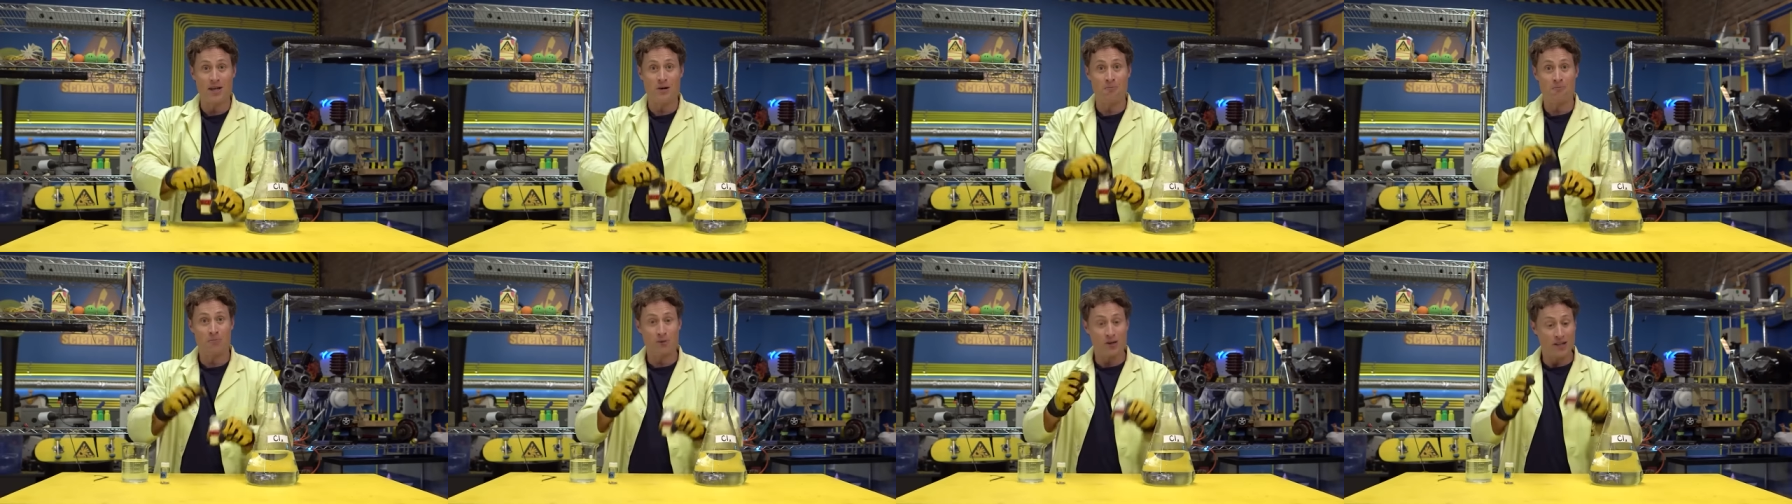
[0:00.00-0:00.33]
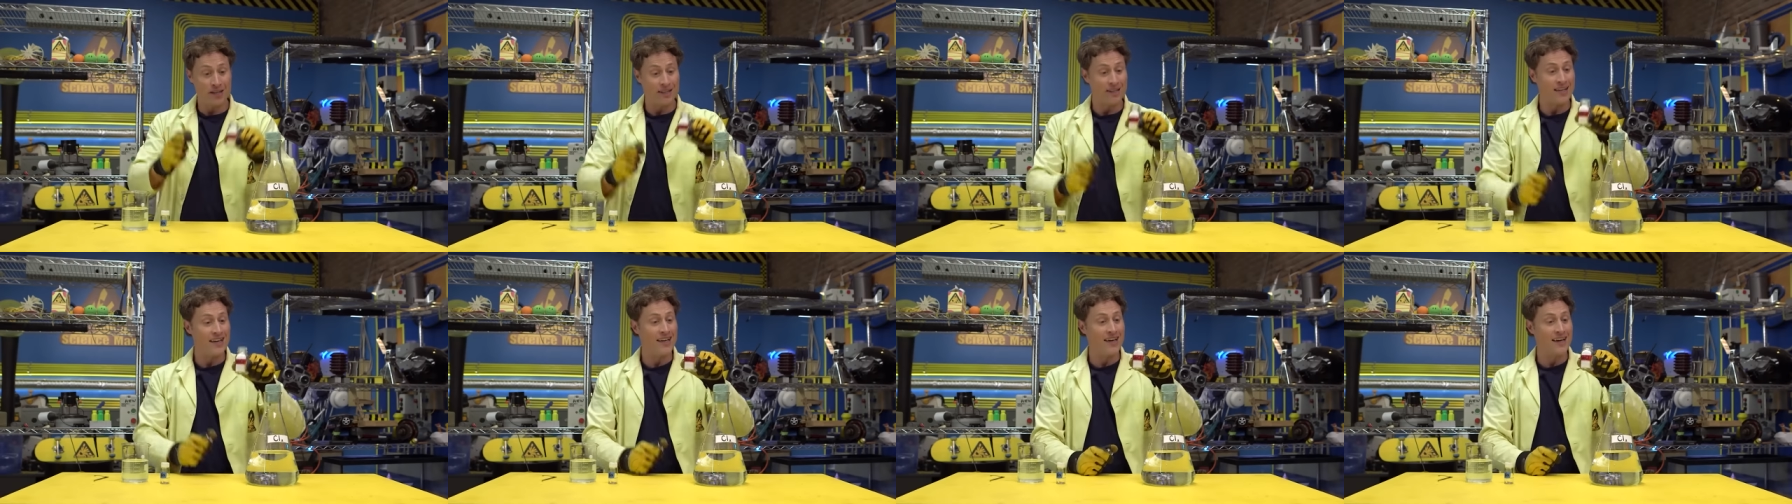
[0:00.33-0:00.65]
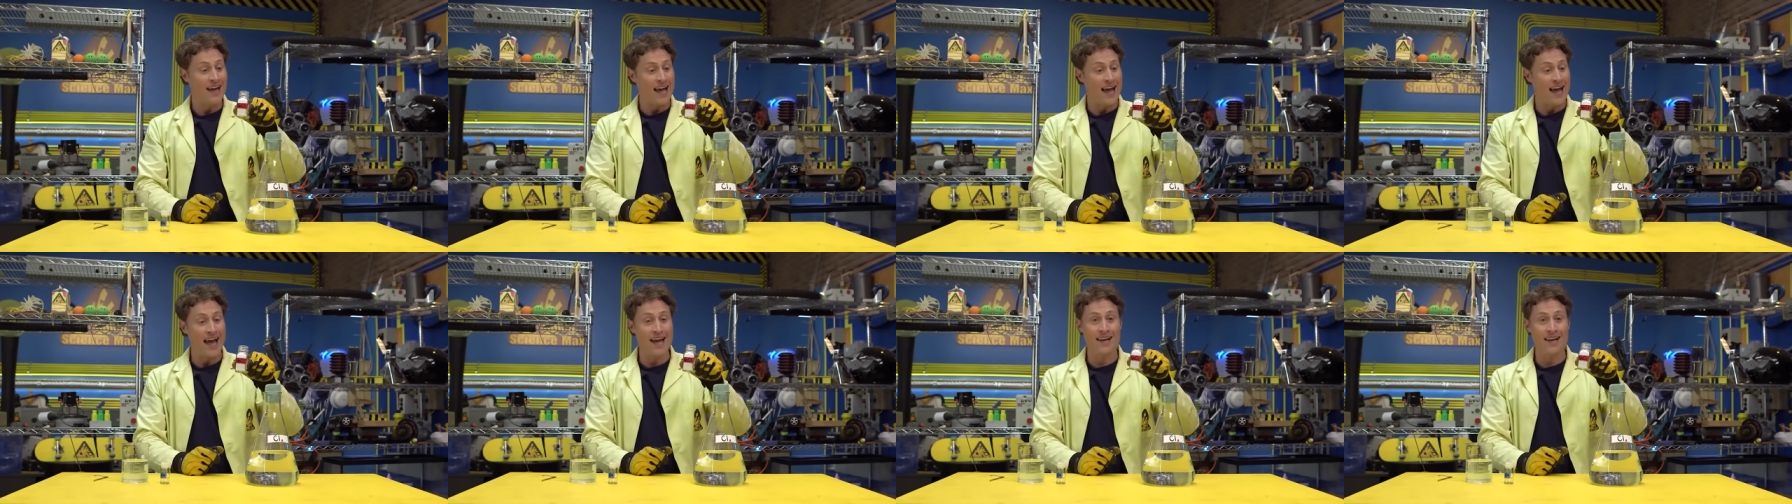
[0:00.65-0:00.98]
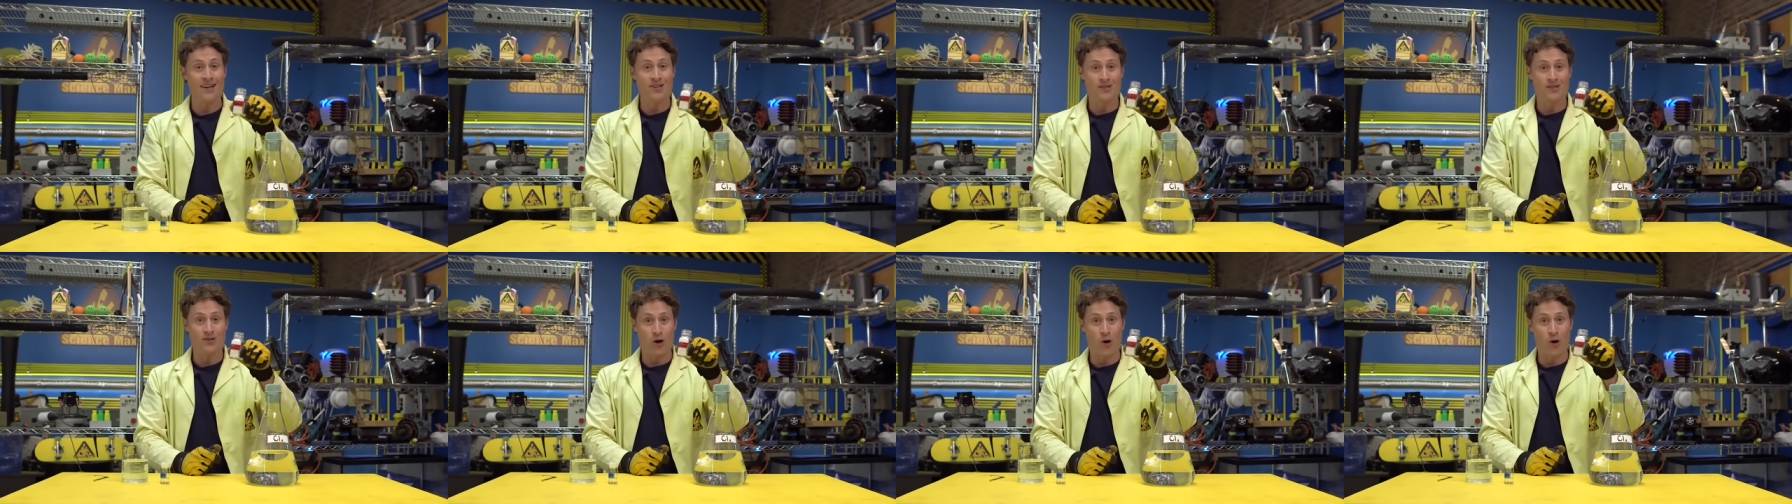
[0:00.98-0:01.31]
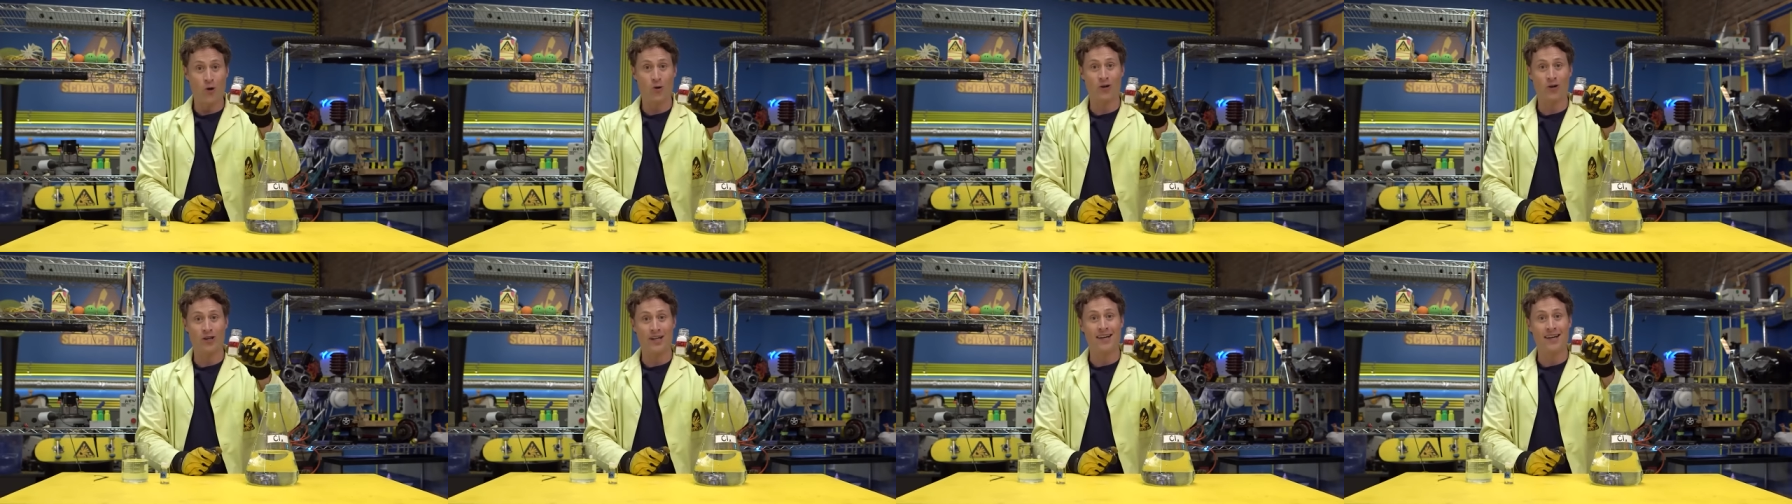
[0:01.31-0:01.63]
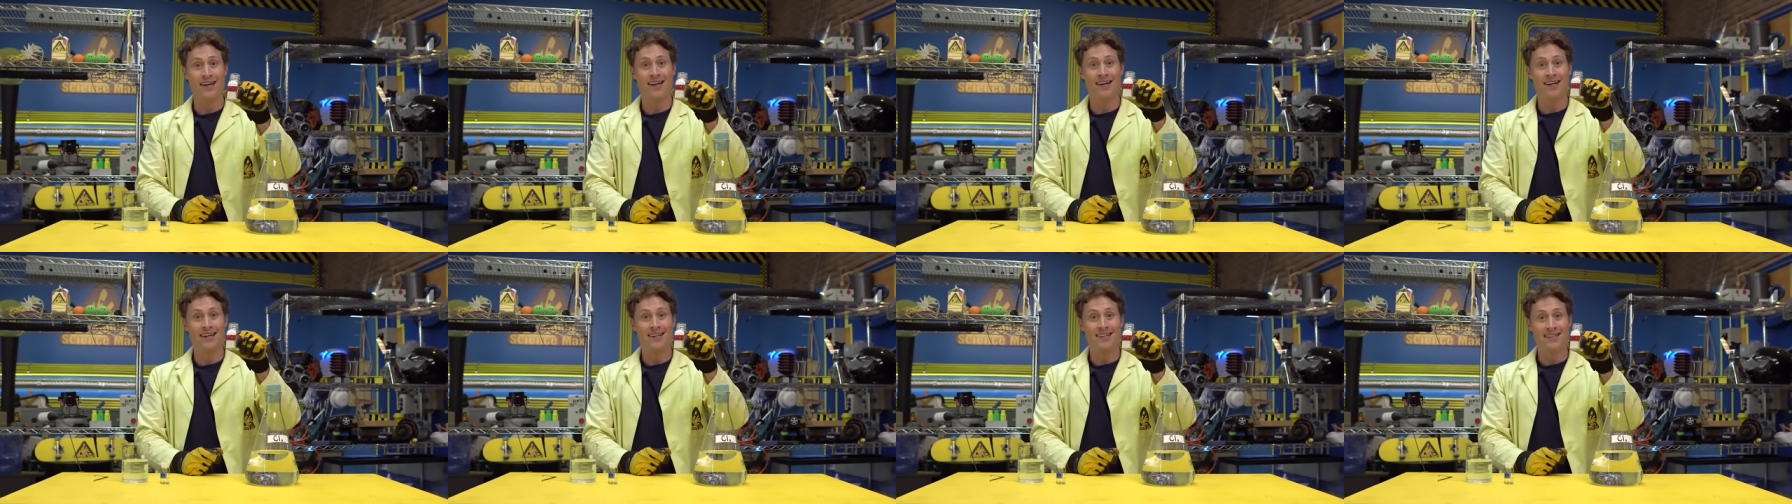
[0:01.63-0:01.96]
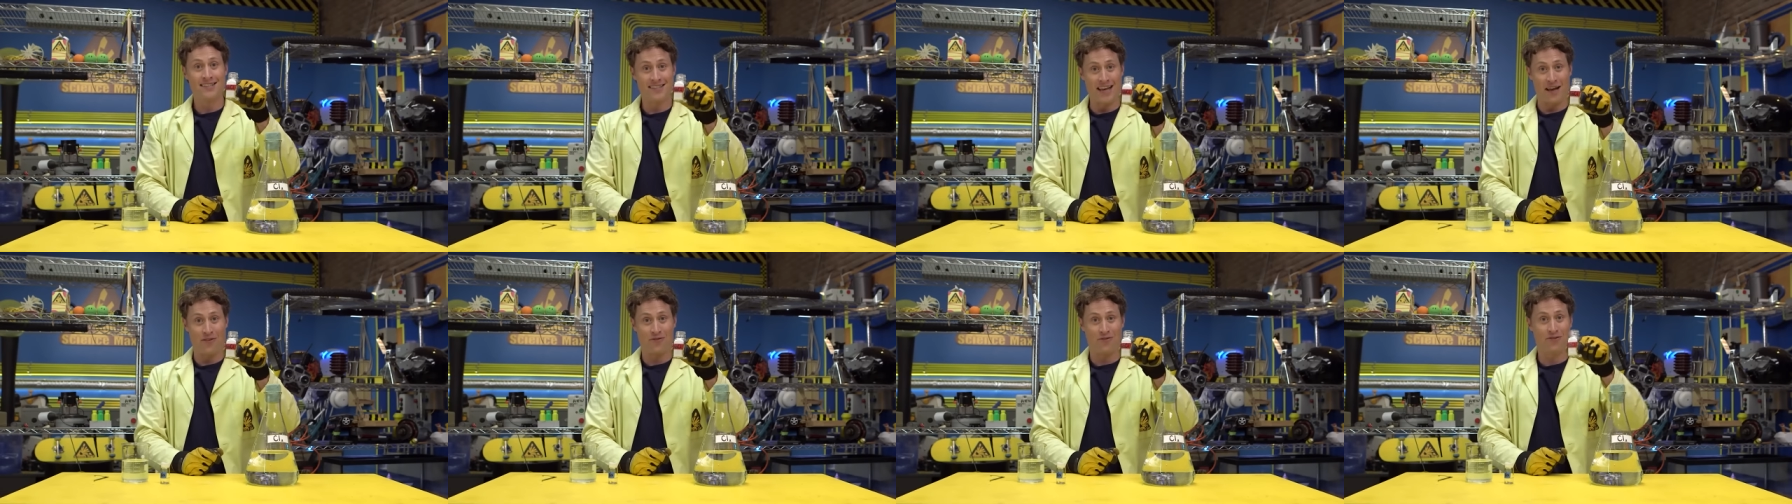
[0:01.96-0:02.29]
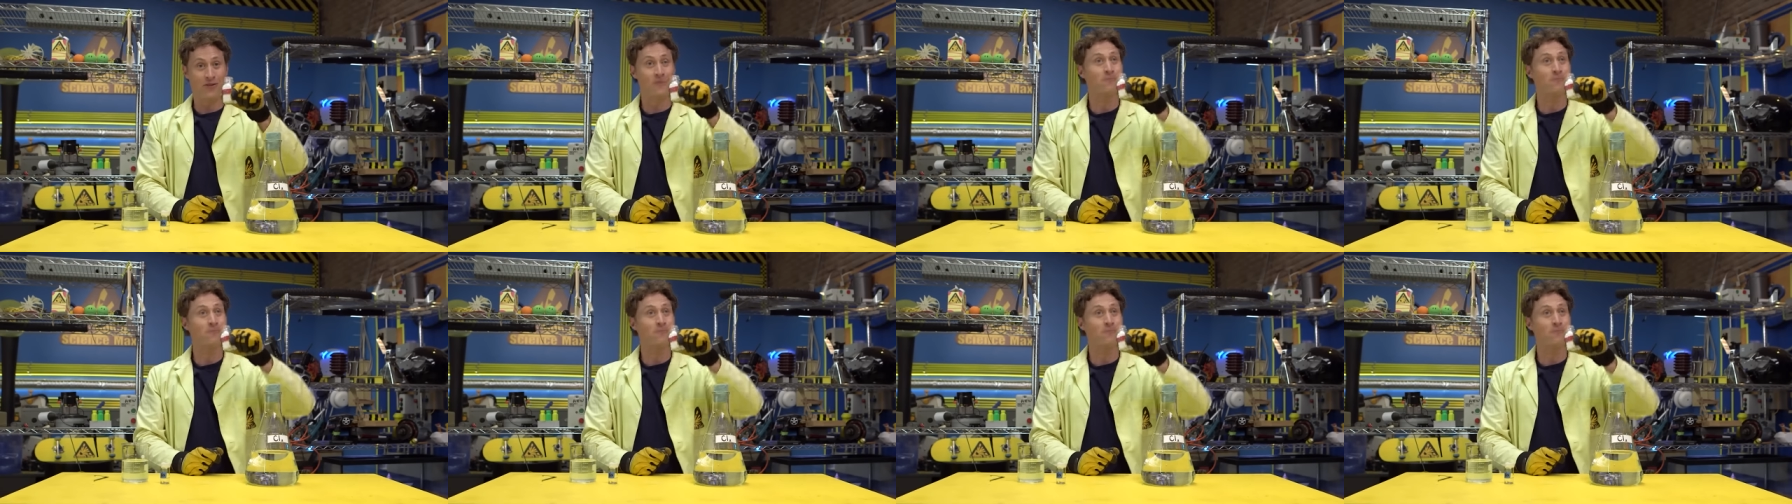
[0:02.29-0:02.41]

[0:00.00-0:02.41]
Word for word: completely and totally safe.